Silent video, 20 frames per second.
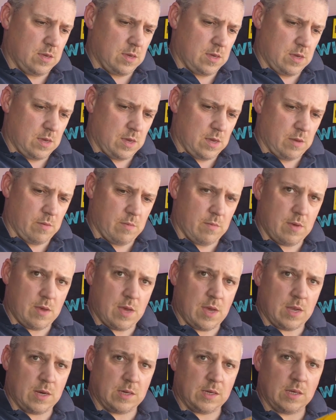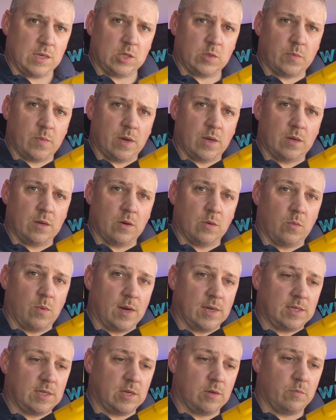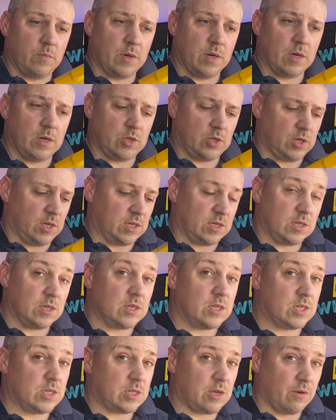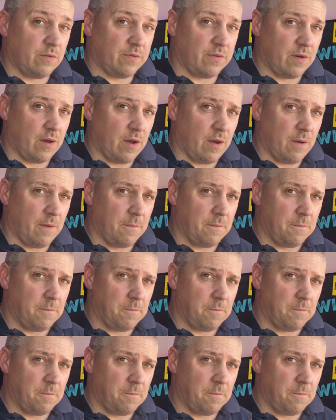And it's been a wasted purchase so far.